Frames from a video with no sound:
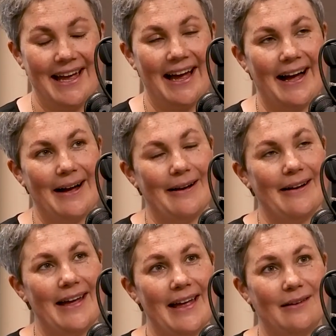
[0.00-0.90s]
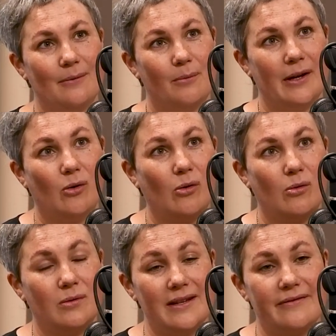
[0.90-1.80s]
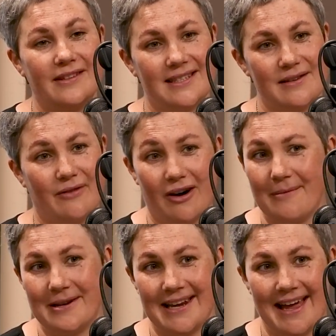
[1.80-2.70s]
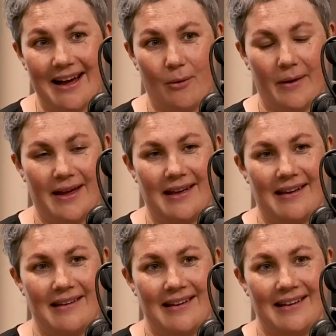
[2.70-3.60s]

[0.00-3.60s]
And we all live in this environment now where